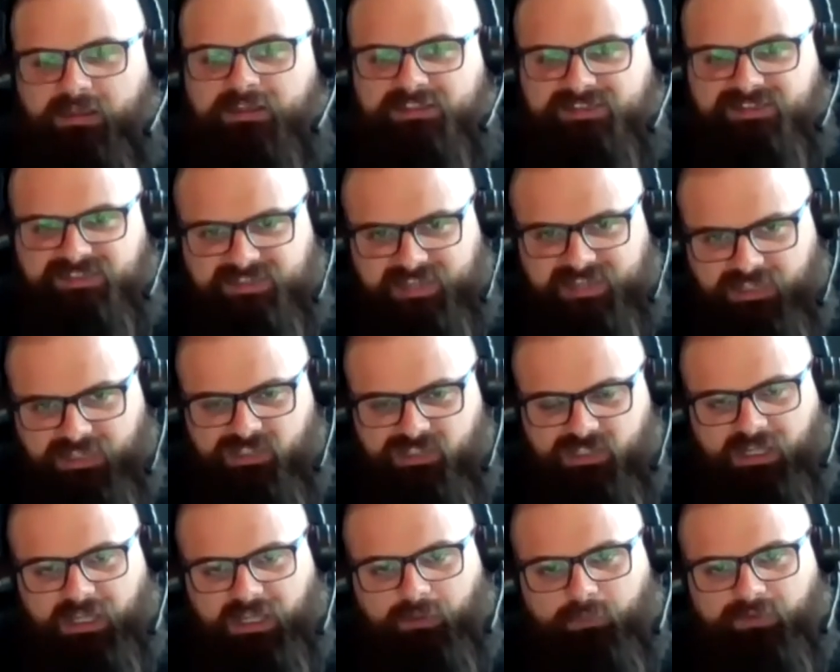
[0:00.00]
Section
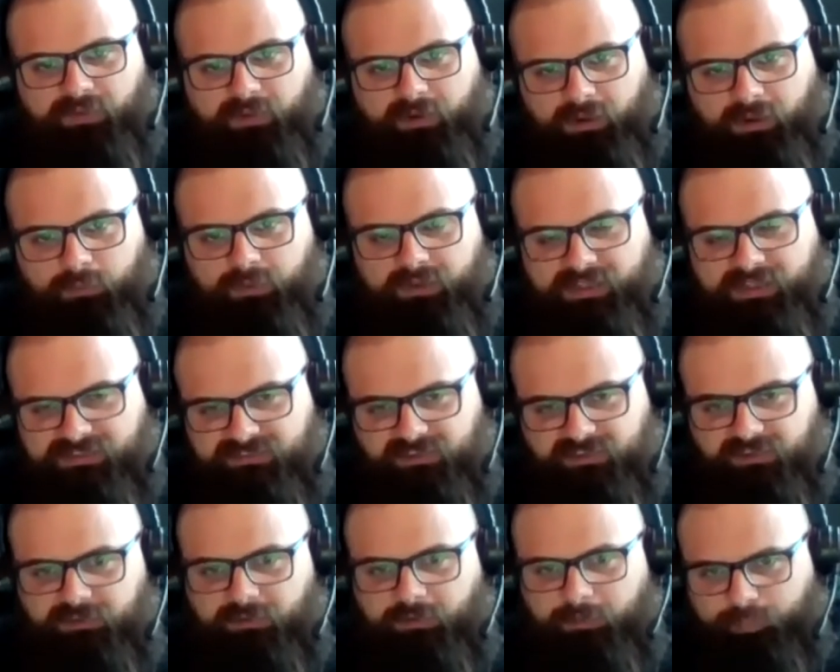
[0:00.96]
8 when they when they send
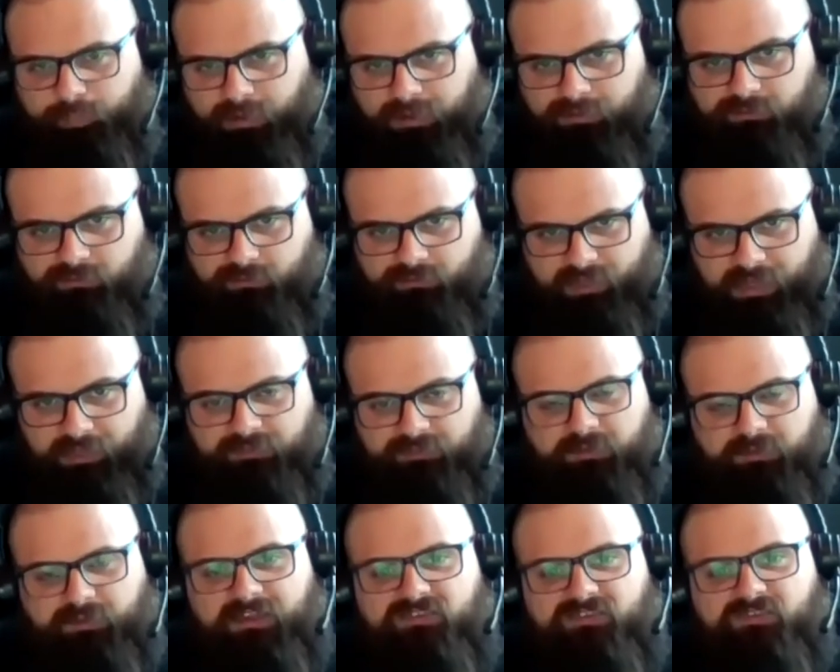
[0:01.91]
their appraisers out there,
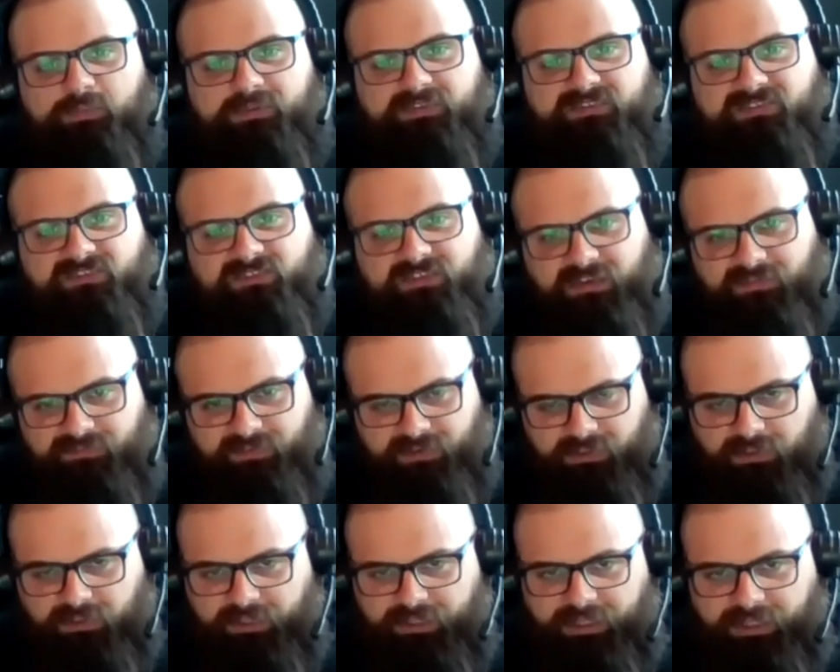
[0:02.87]
they
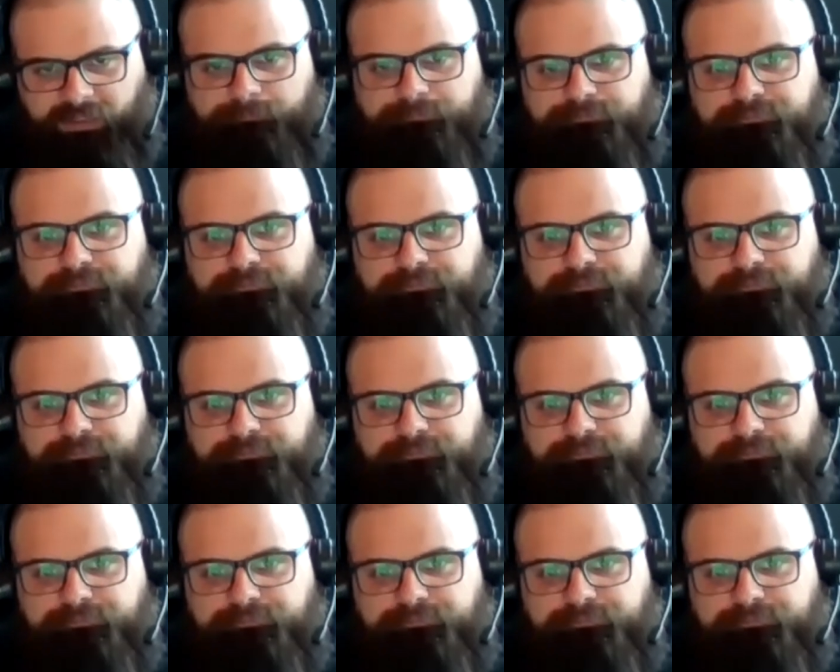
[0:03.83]
specifically